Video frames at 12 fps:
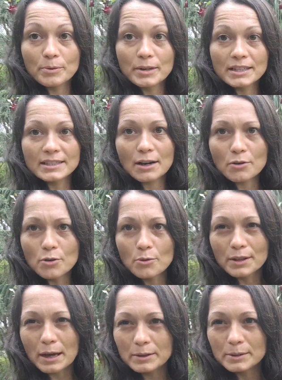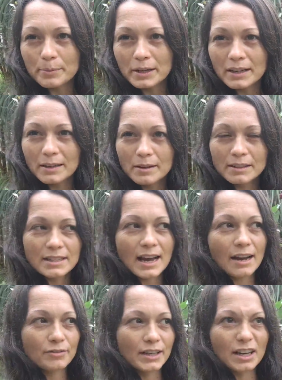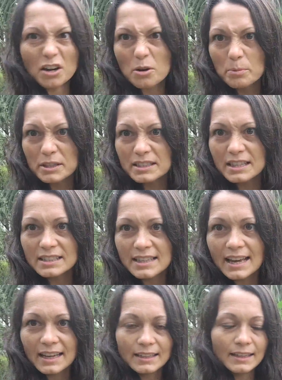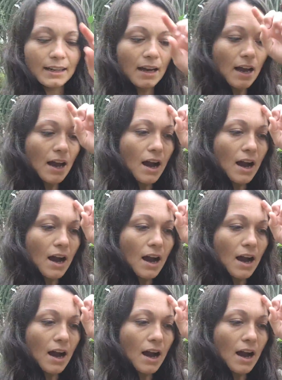because how cool would that be to have like a hibiscus candy.